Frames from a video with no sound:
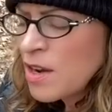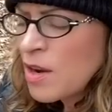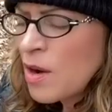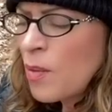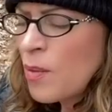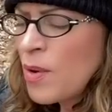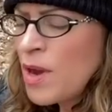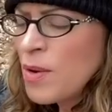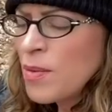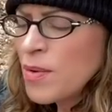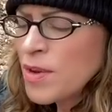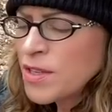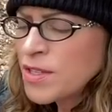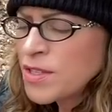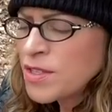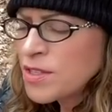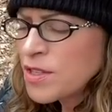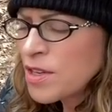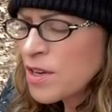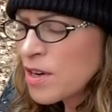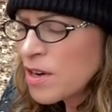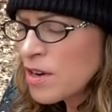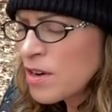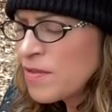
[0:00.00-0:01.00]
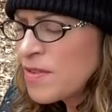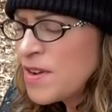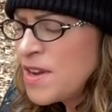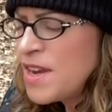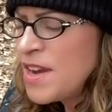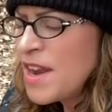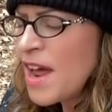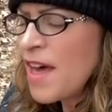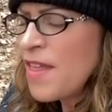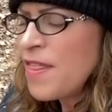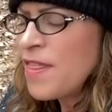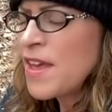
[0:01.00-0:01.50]
We will serve
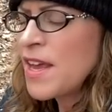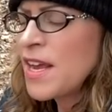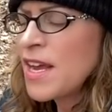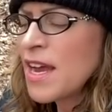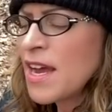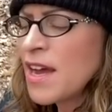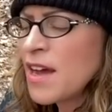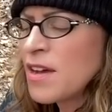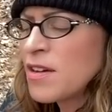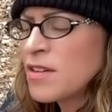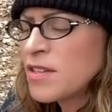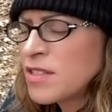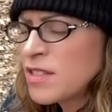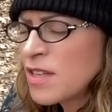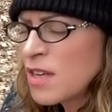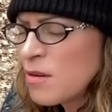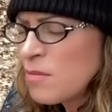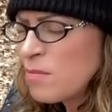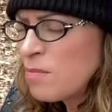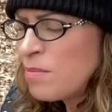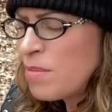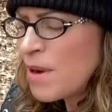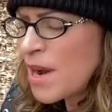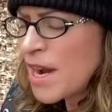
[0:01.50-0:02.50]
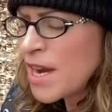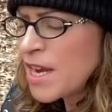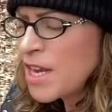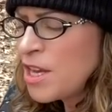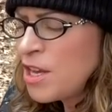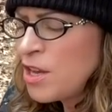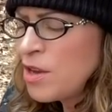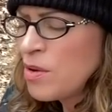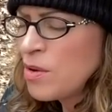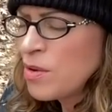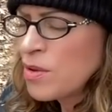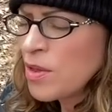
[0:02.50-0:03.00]
nothing else but
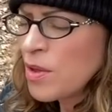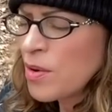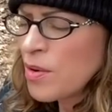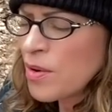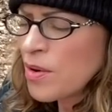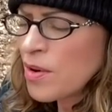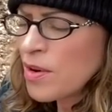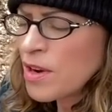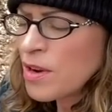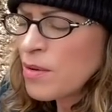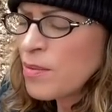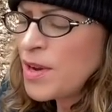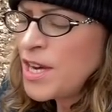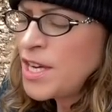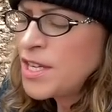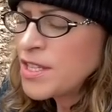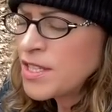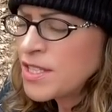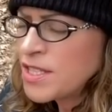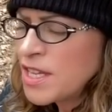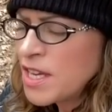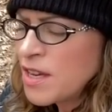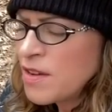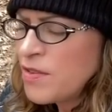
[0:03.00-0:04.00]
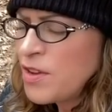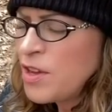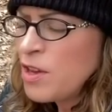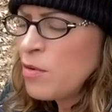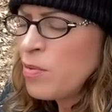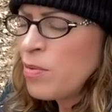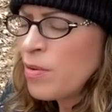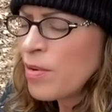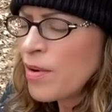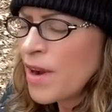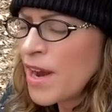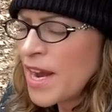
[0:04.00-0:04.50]
you, Lord. And we just give you
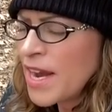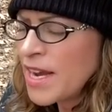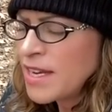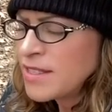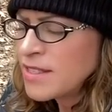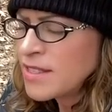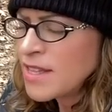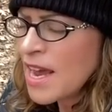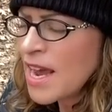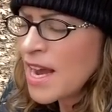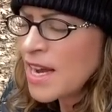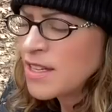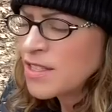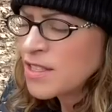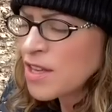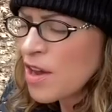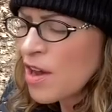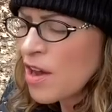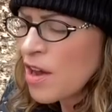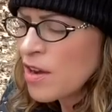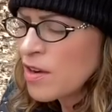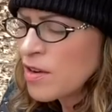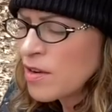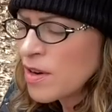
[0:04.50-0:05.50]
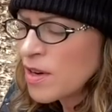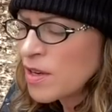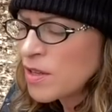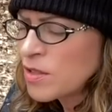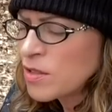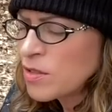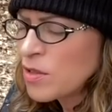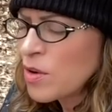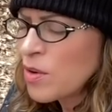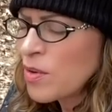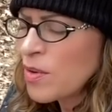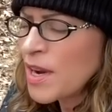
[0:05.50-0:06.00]
praise, thanks, honor, and
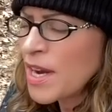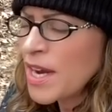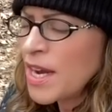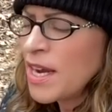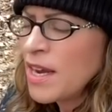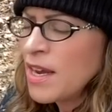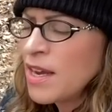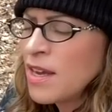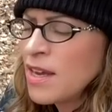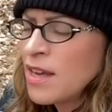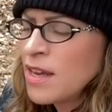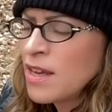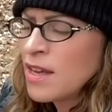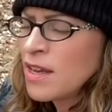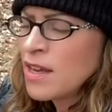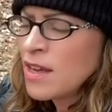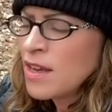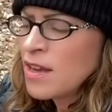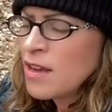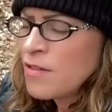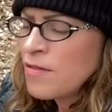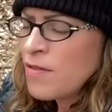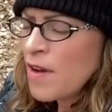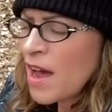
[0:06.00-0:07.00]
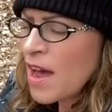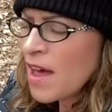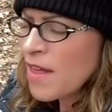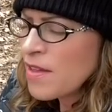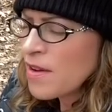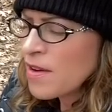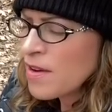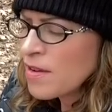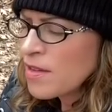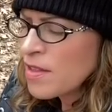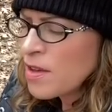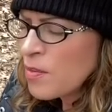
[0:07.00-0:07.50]
glory,
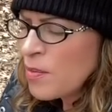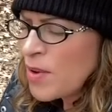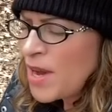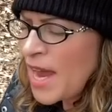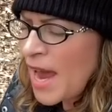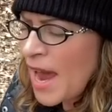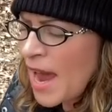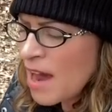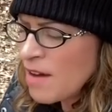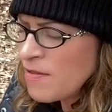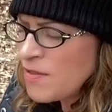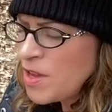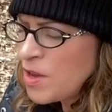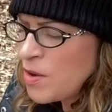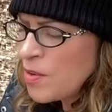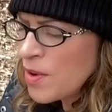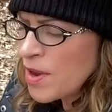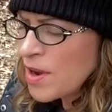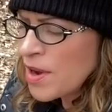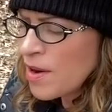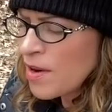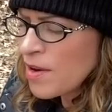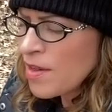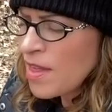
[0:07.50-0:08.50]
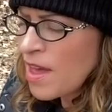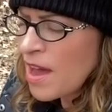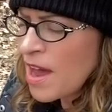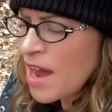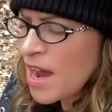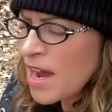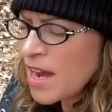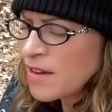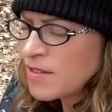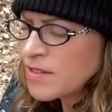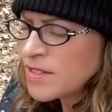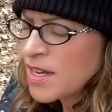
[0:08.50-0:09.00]
Father, that we have you in our
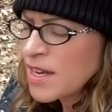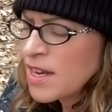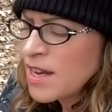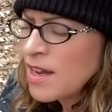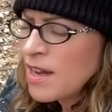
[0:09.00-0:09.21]
lives.